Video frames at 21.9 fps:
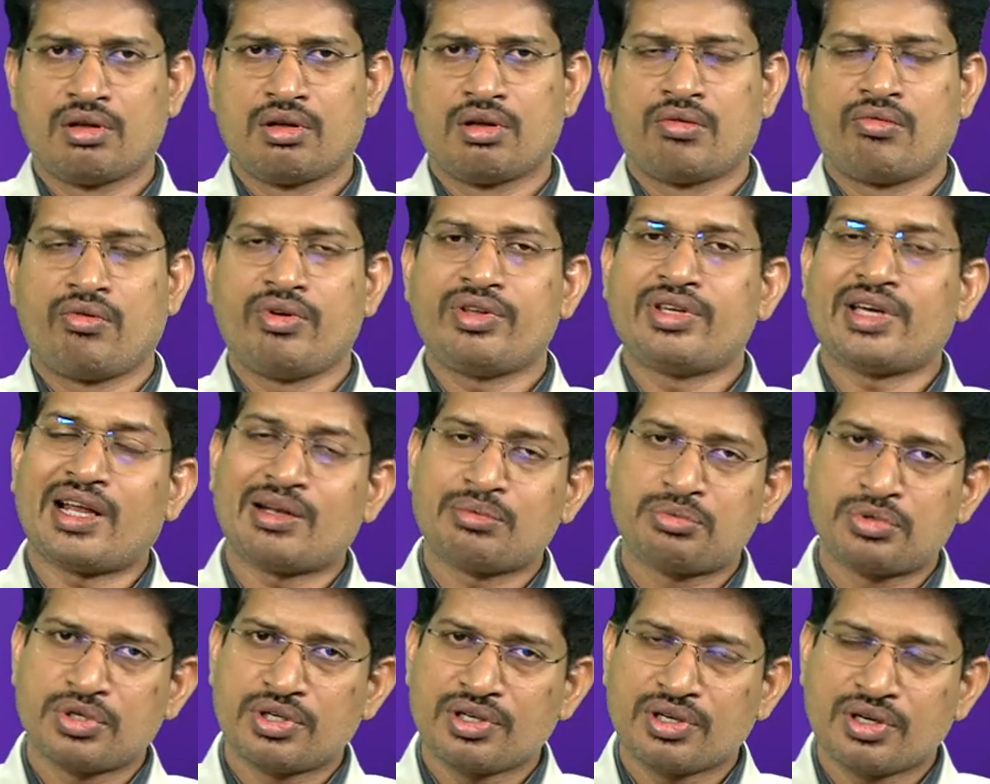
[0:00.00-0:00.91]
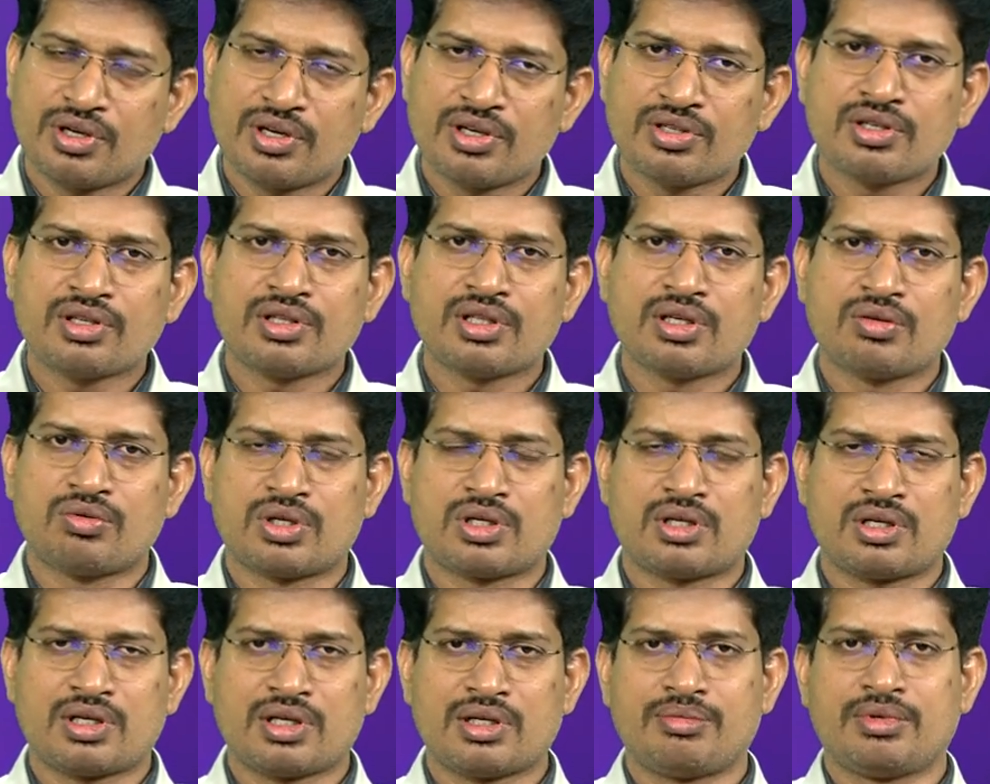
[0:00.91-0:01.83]
which helps in increasing the
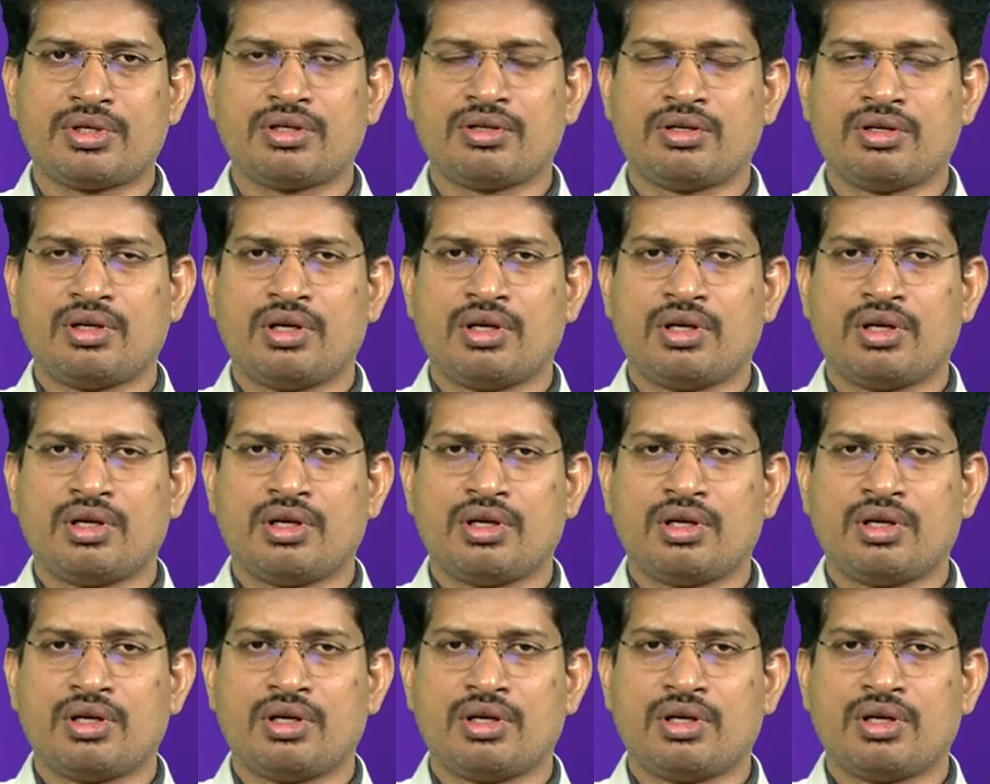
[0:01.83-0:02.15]
water table,